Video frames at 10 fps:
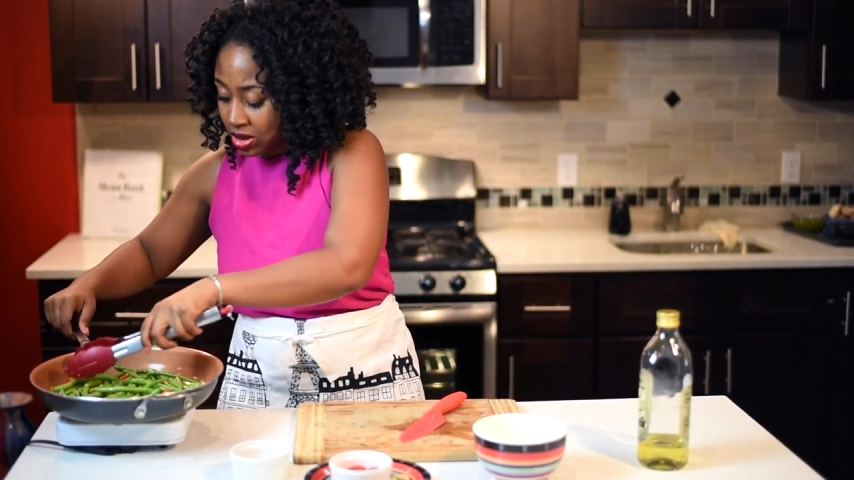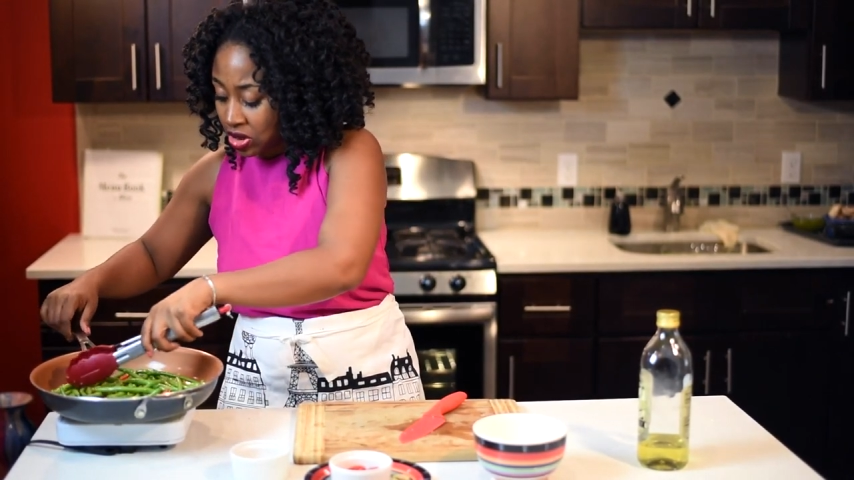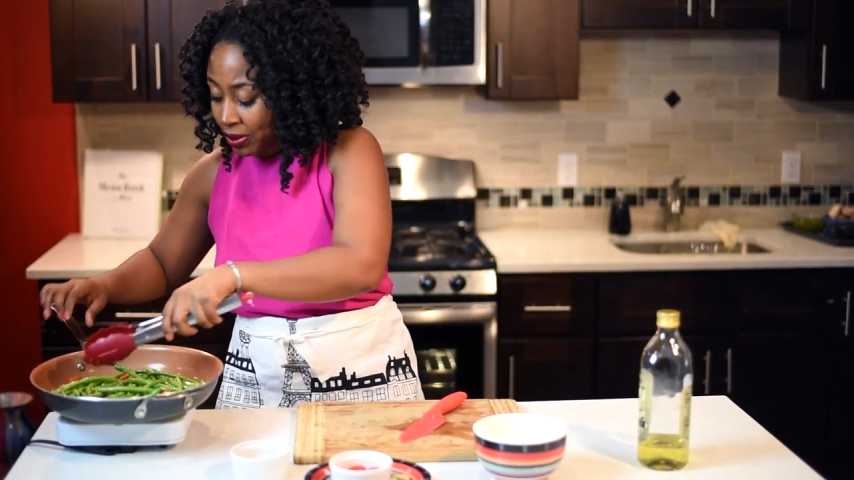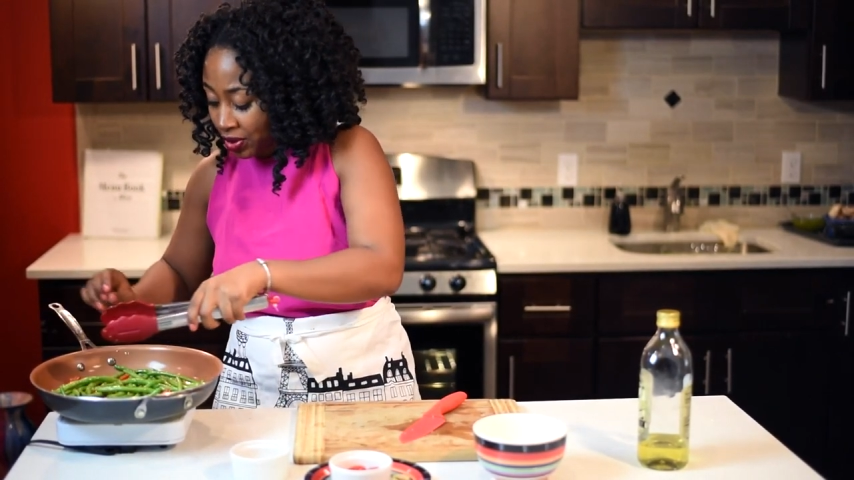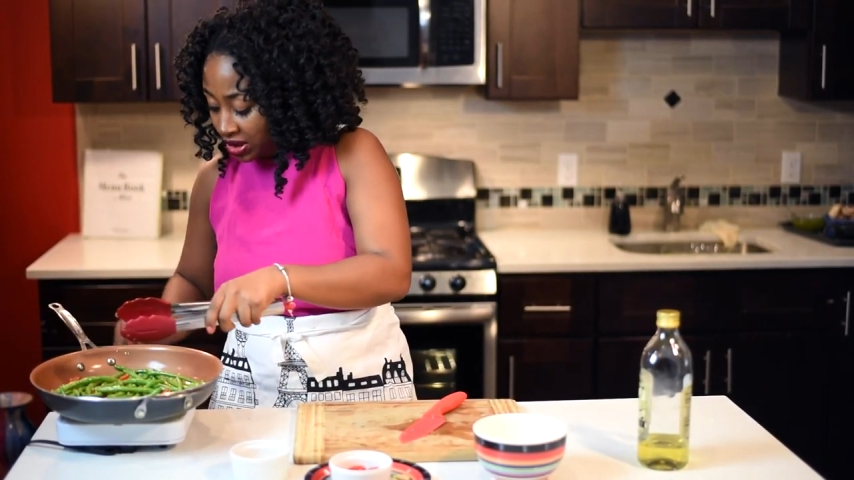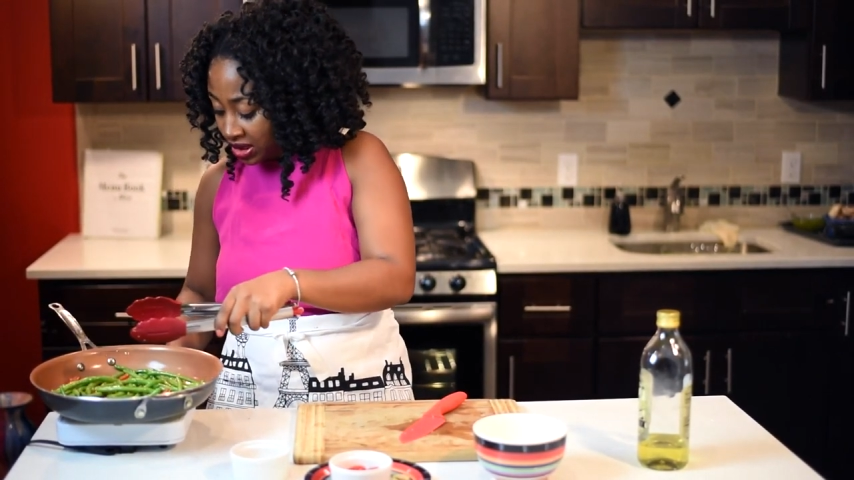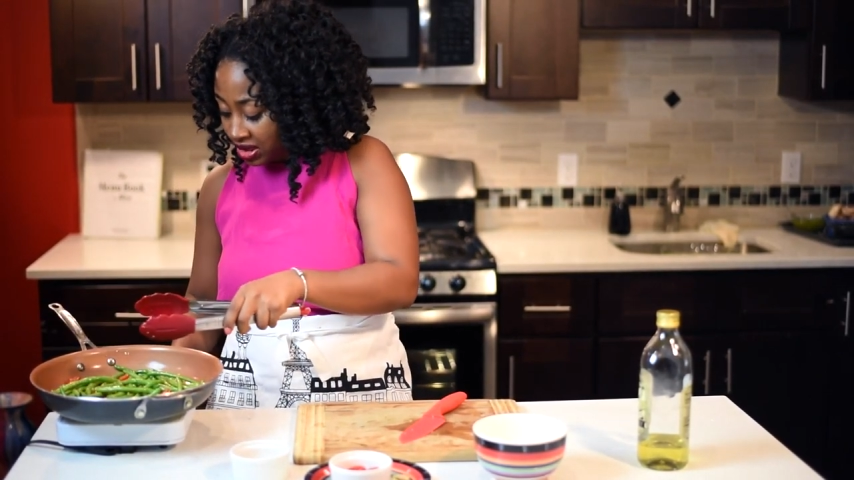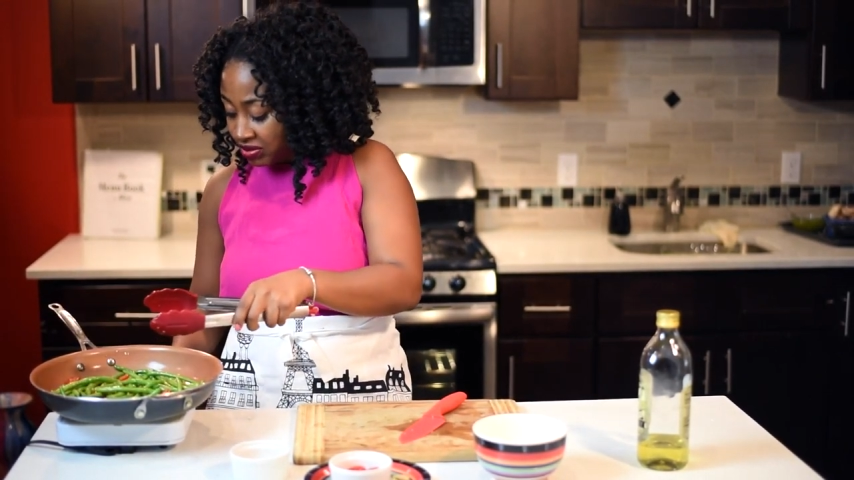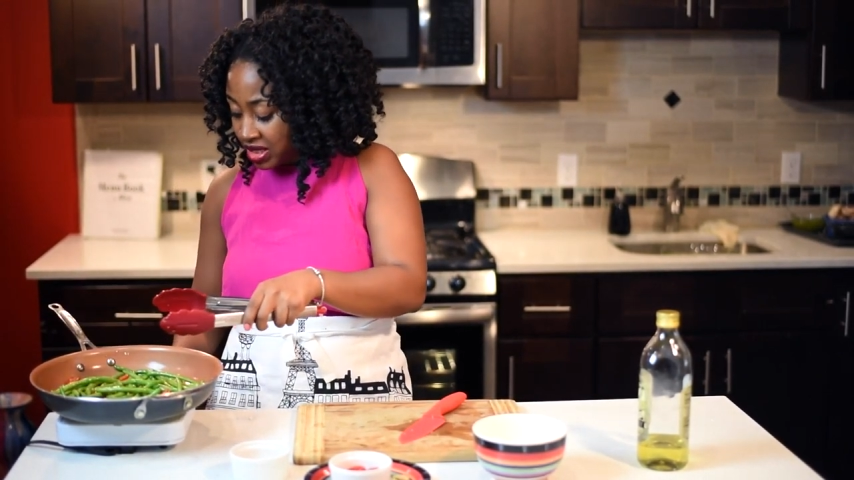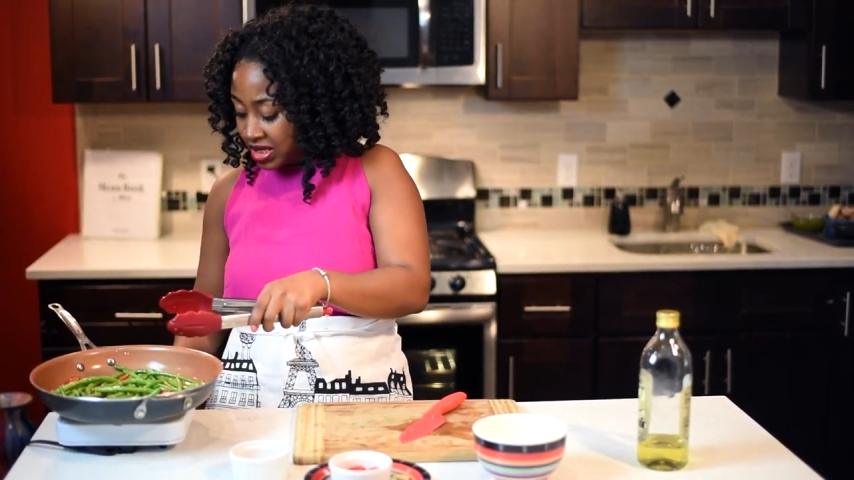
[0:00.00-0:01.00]
So I'm gonna
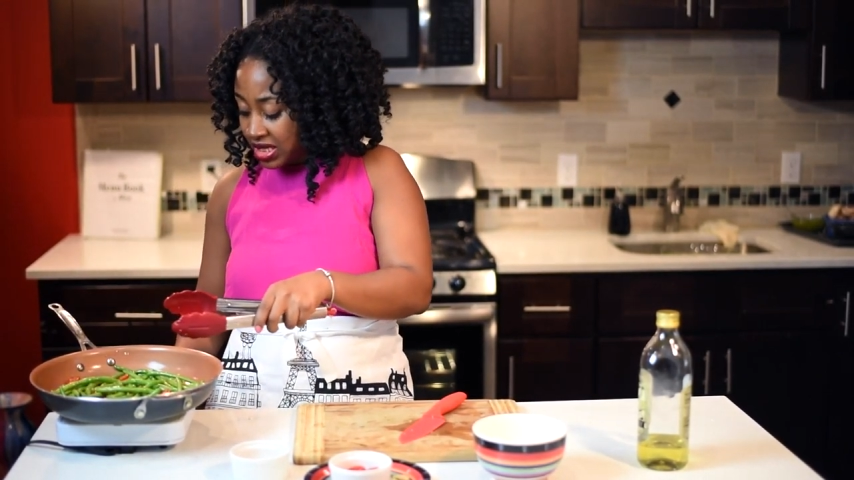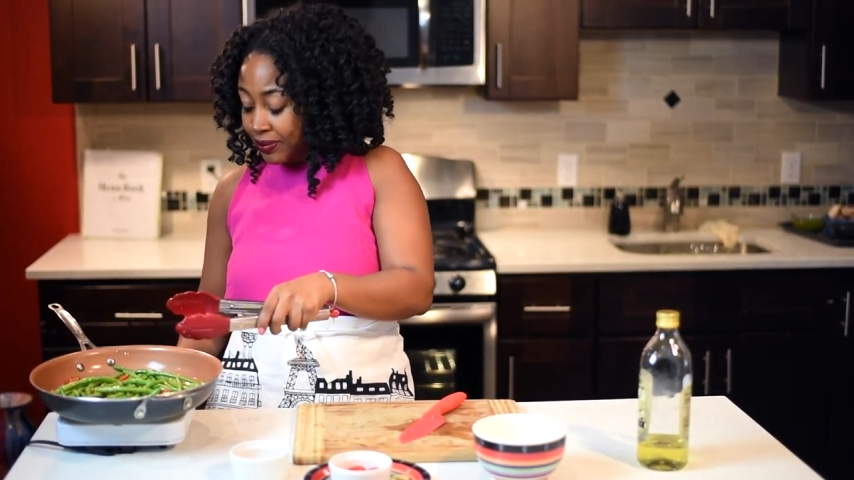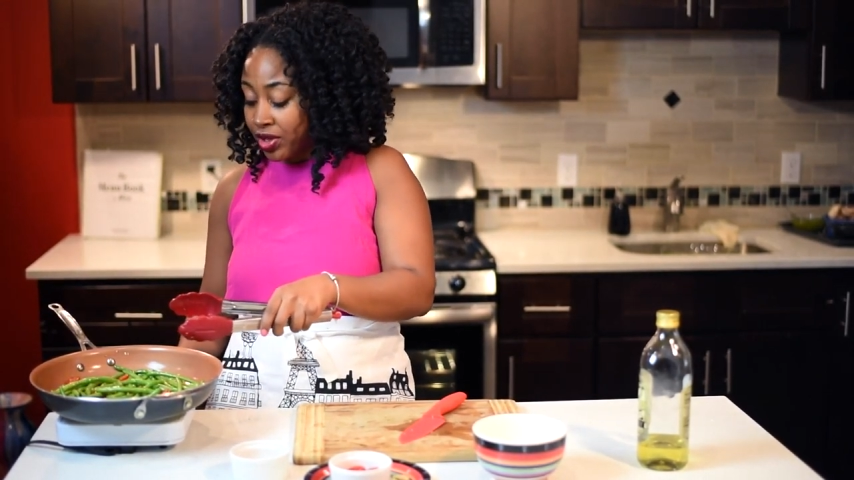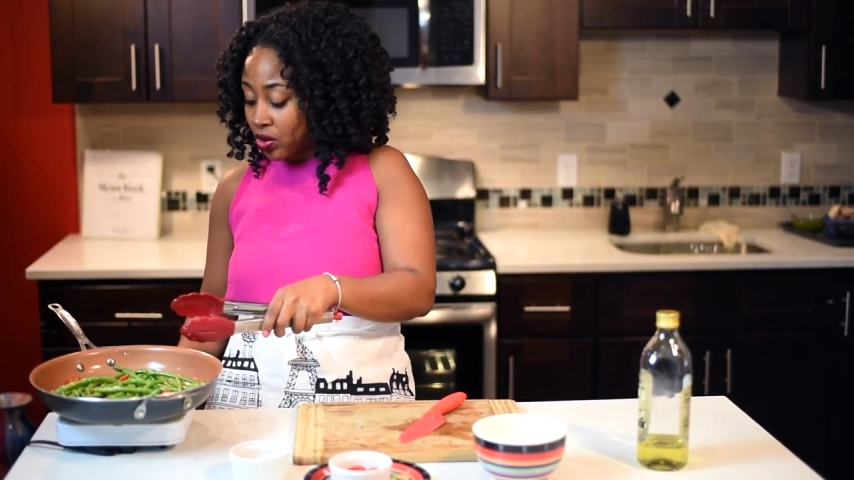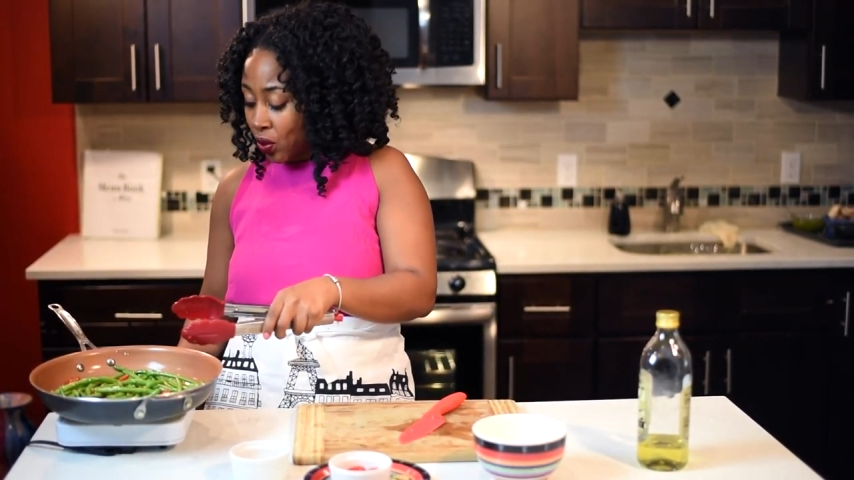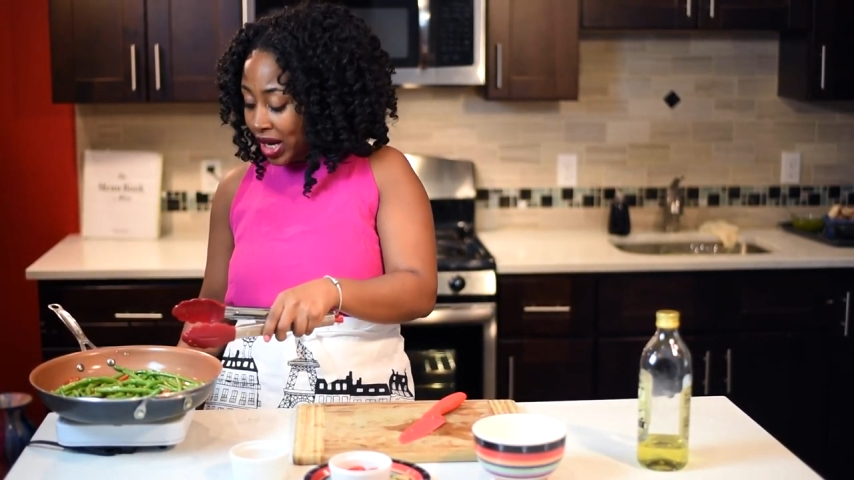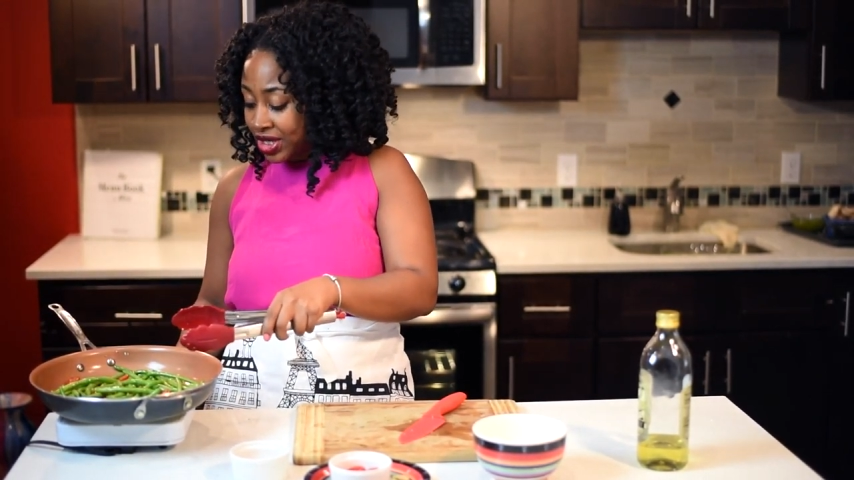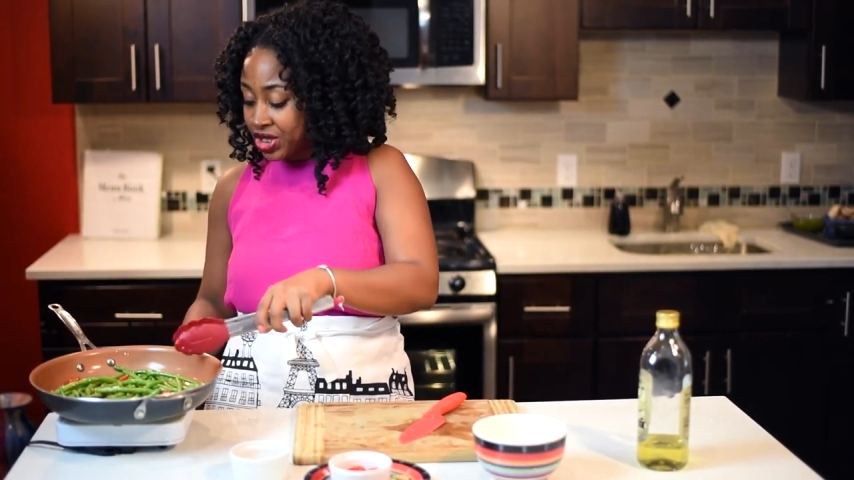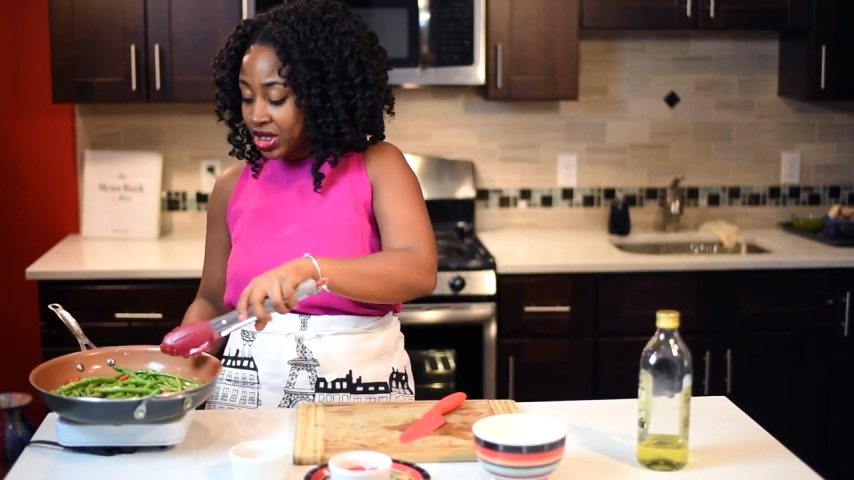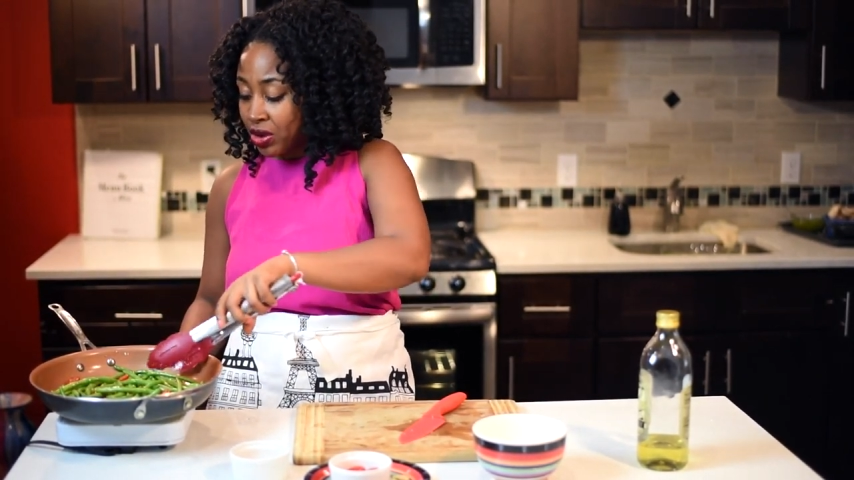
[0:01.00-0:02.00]
leave this, I'm gonna
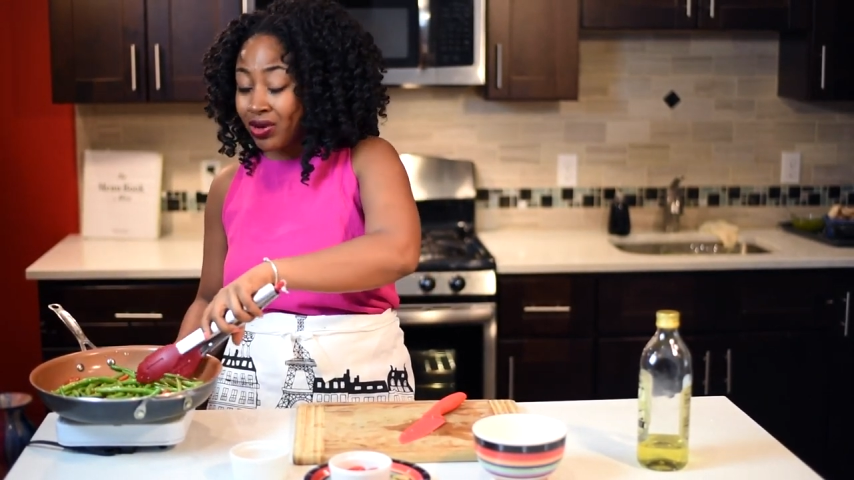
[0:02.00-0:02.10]
watch it